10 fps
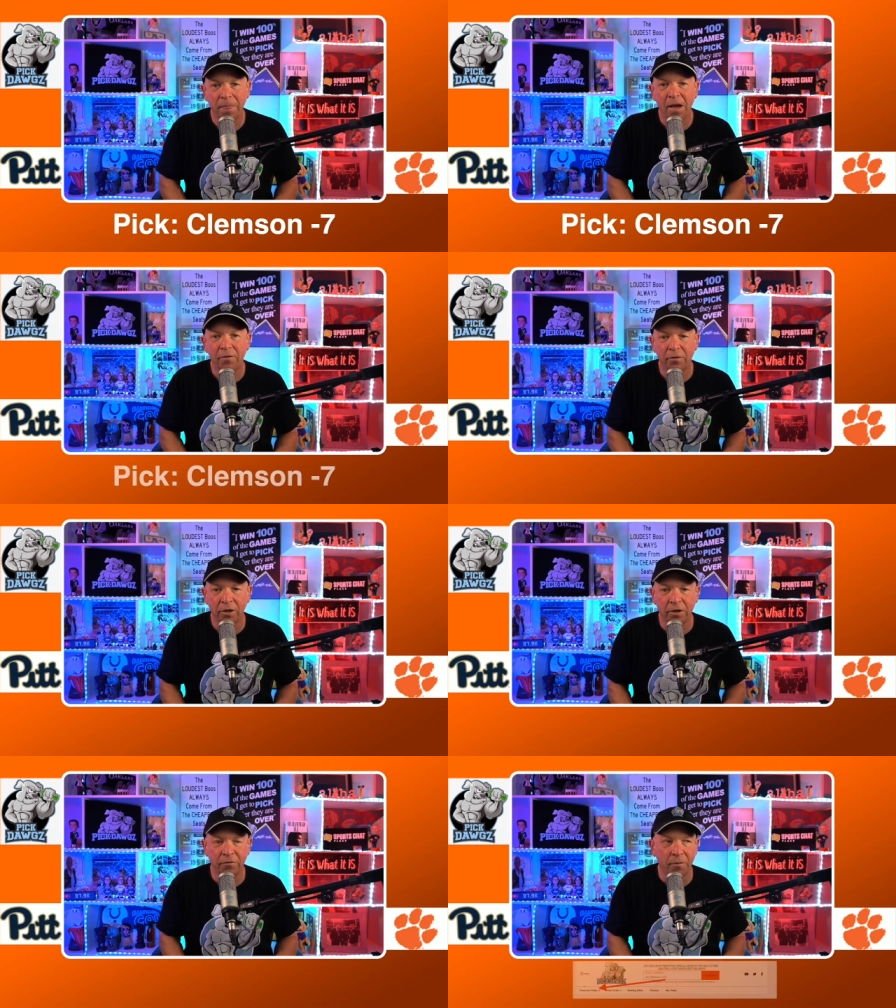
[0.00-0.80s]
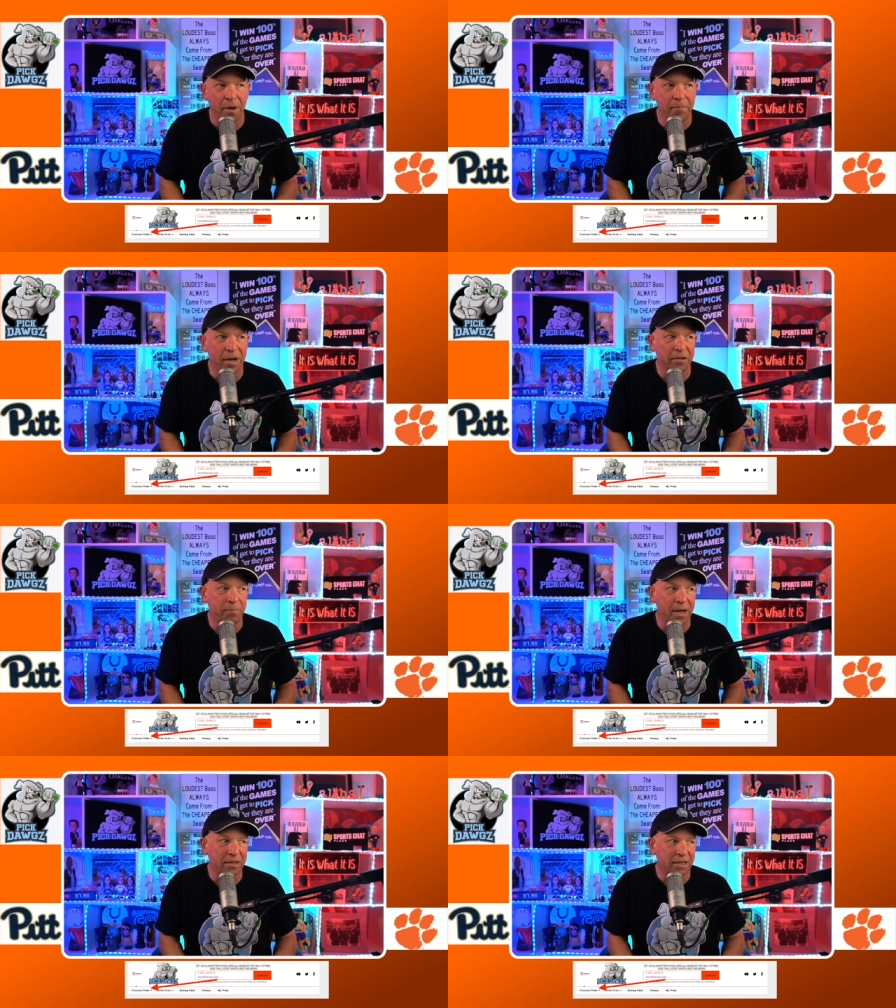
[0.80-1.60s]
If you're looking for my
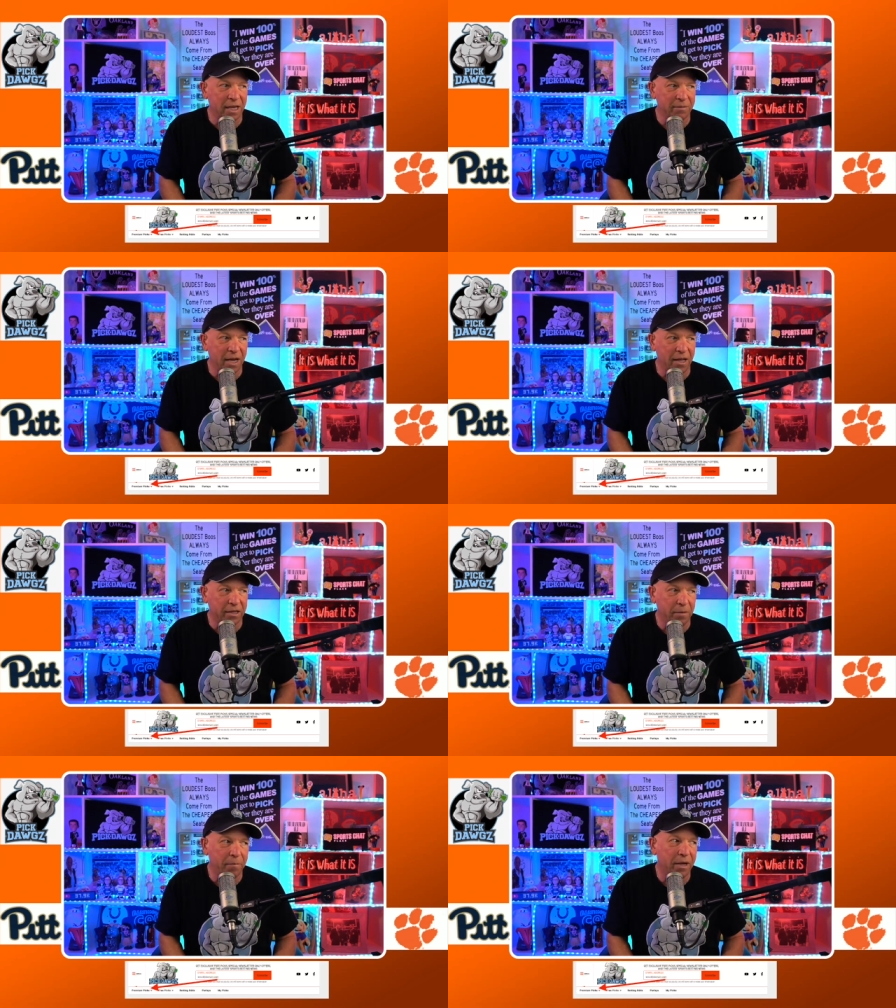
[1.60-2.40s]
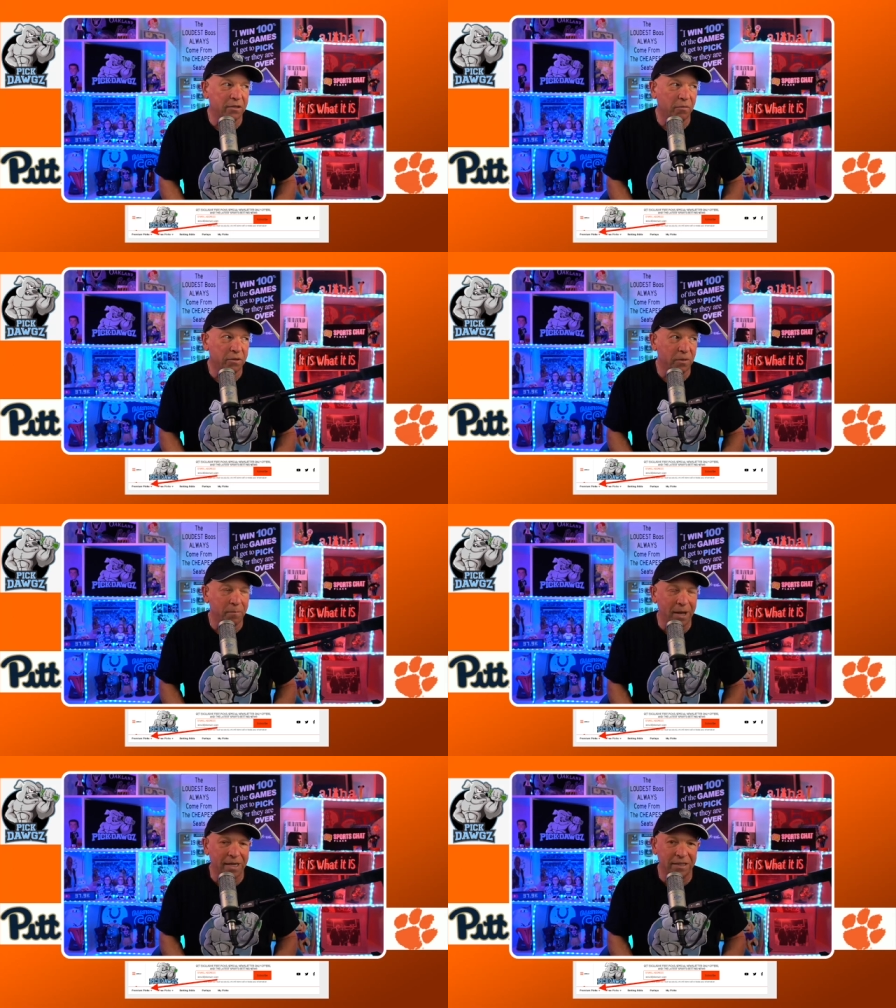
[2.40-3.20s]
best bets, the games I like the best, the ones I'm
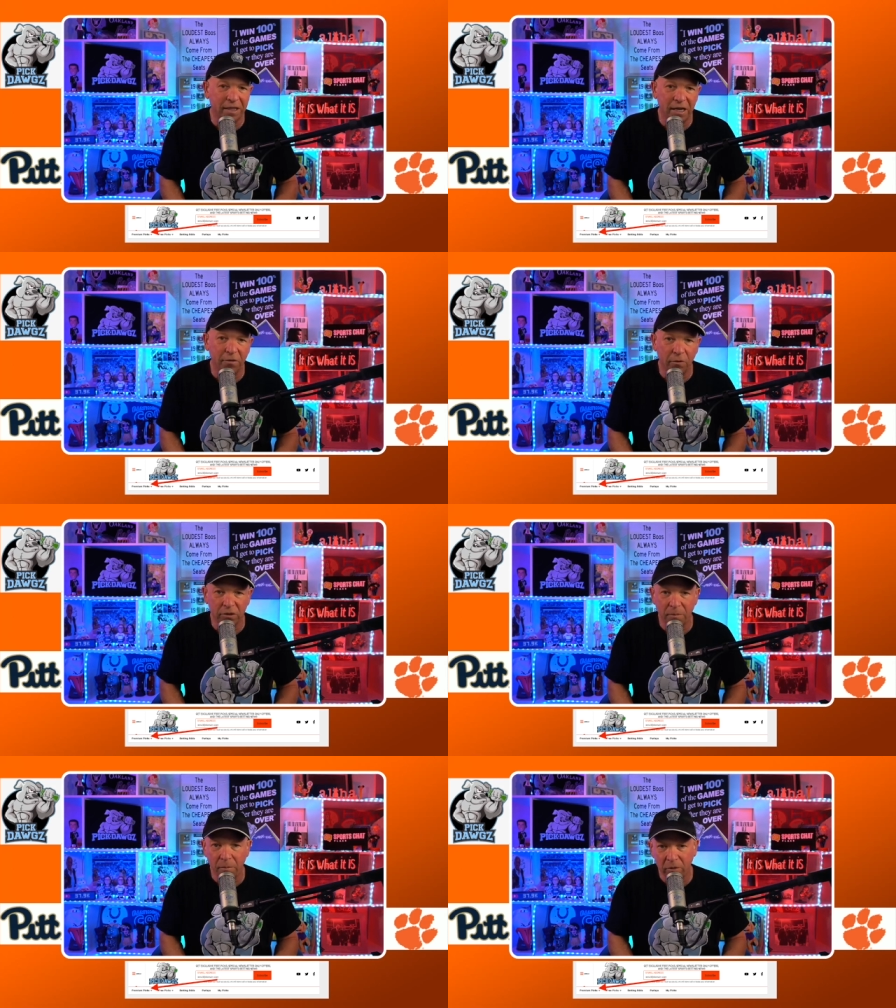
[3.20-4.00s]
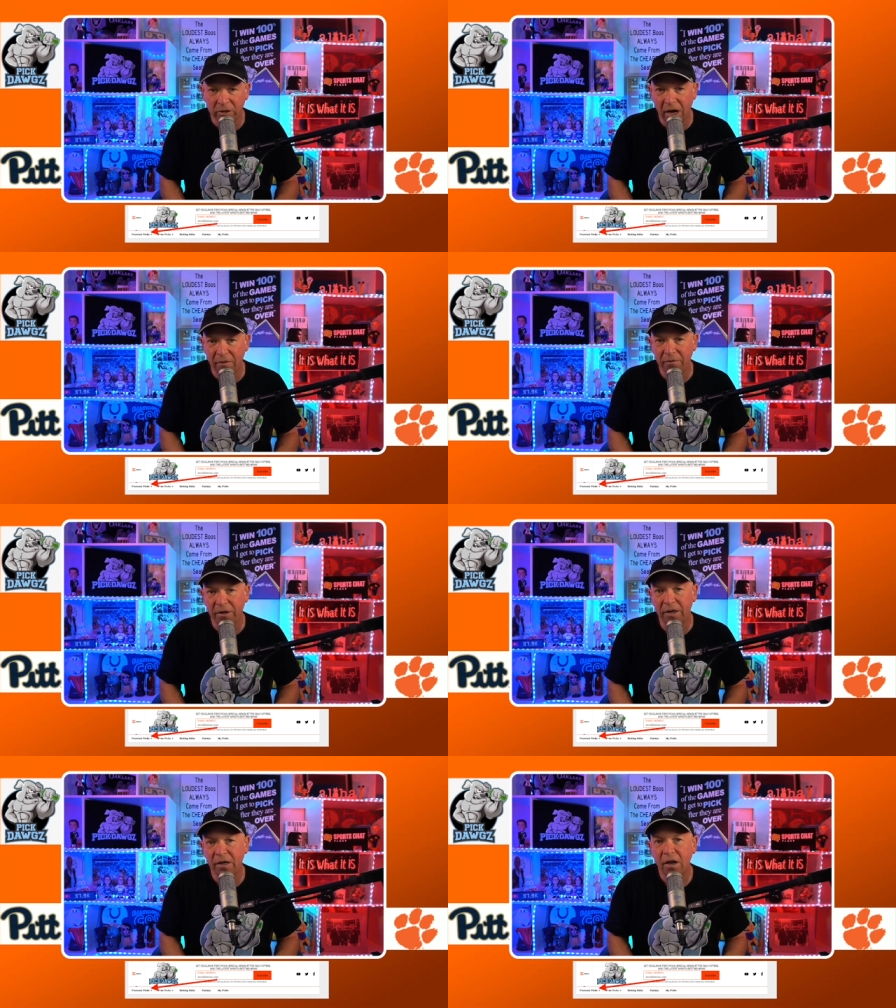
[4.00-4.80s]
betting today, the ones I'm most
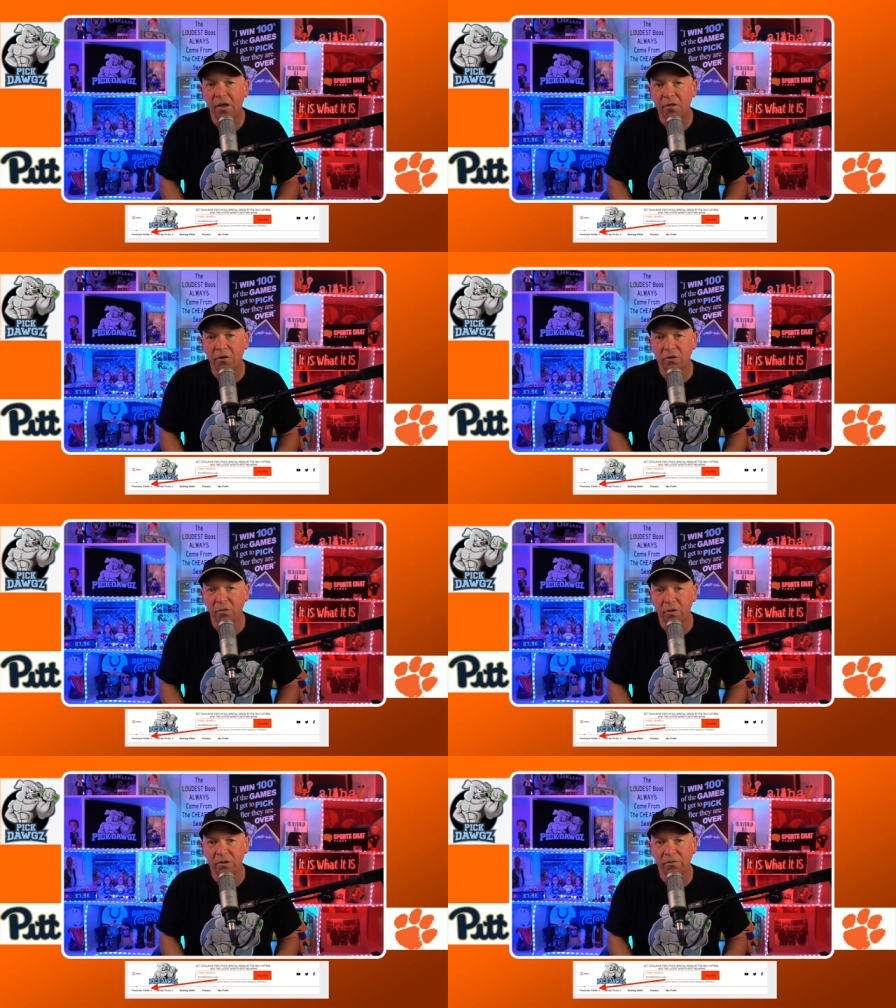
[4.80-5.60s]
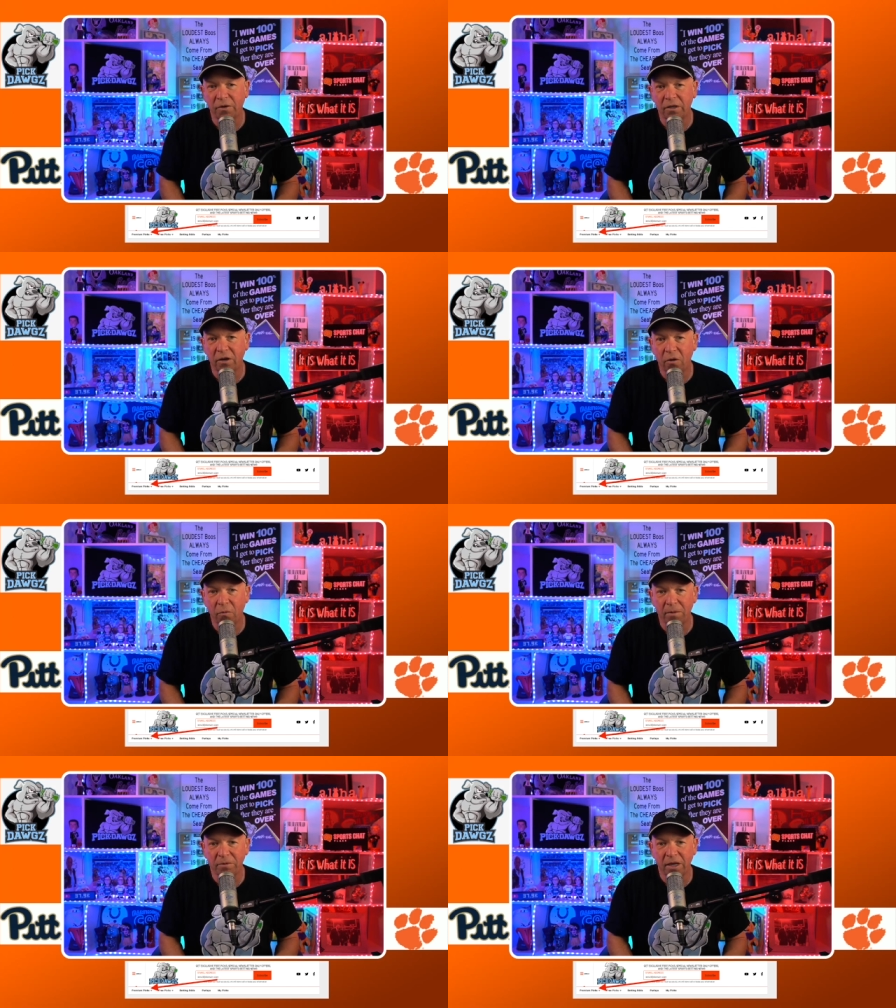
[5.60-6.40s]
confident in, those are the ones you find on our
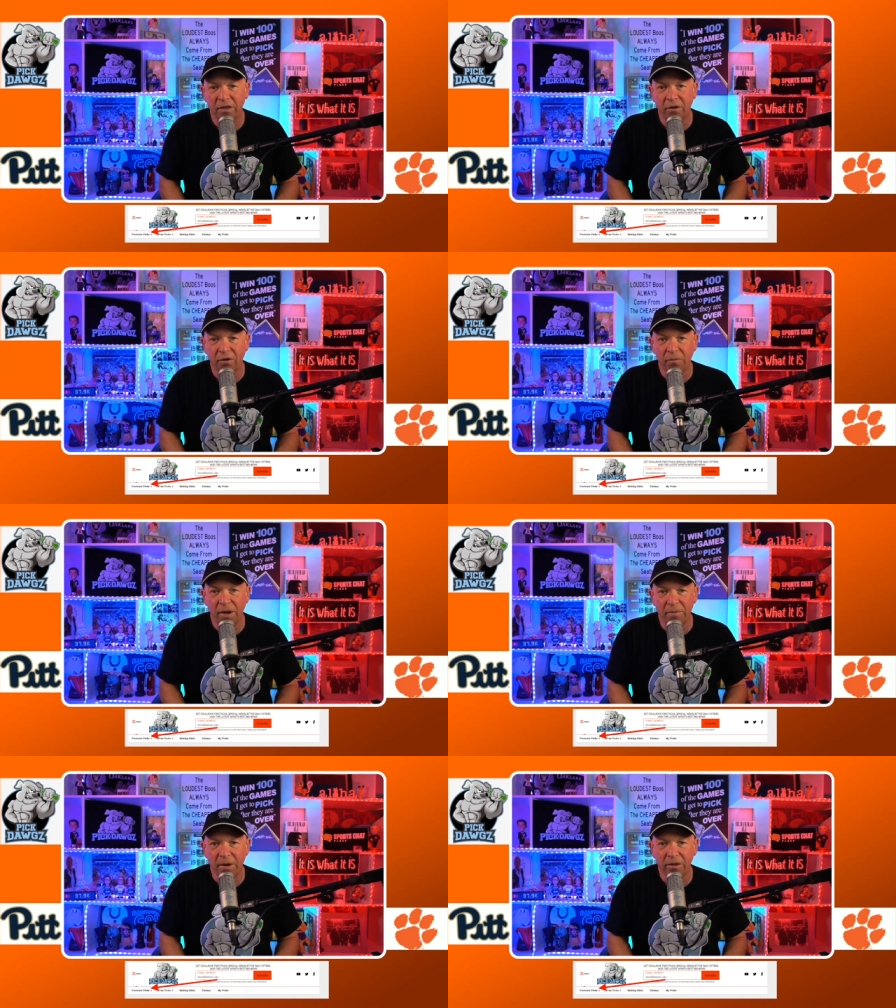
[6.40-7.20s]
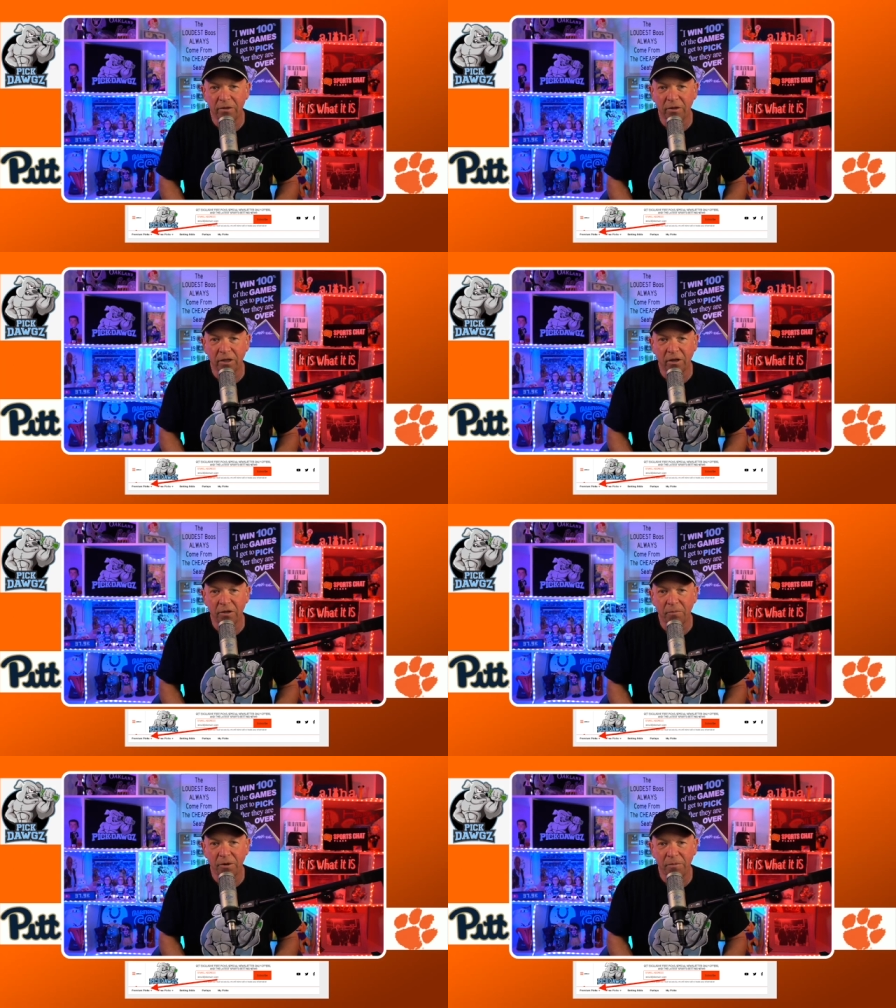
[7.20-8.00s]
website. You go to the main menu, click on
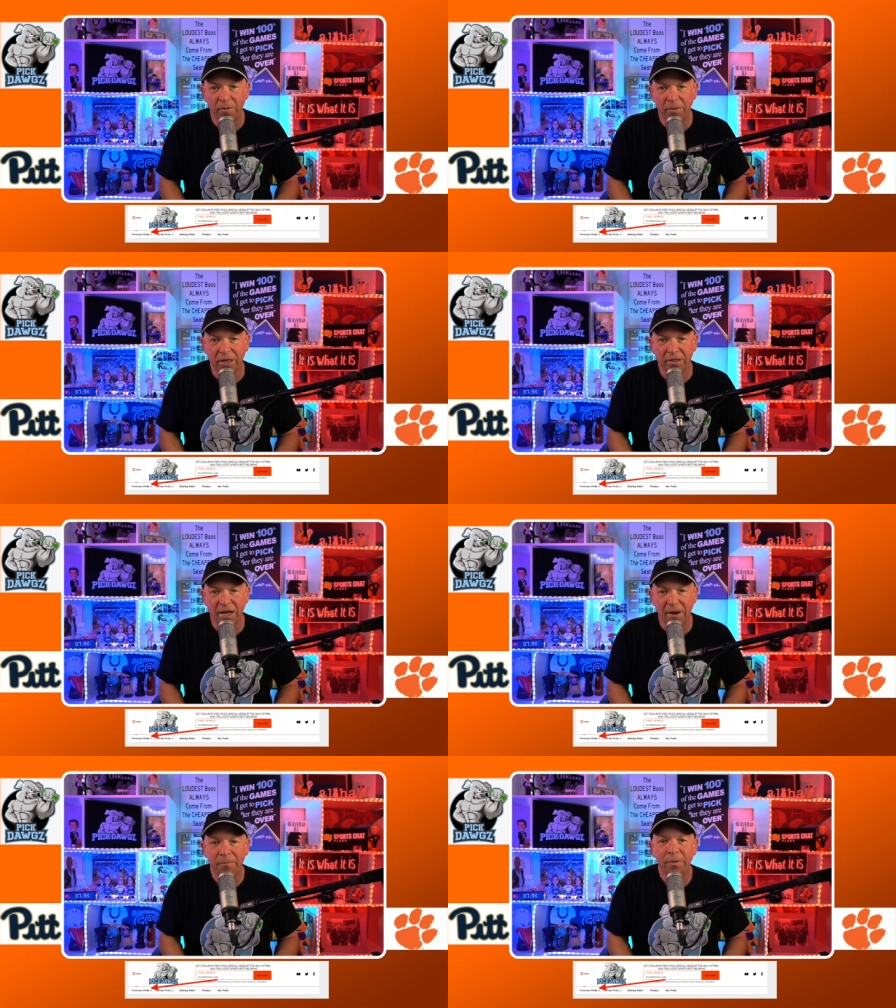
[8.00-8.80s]
the Premium Picks tab.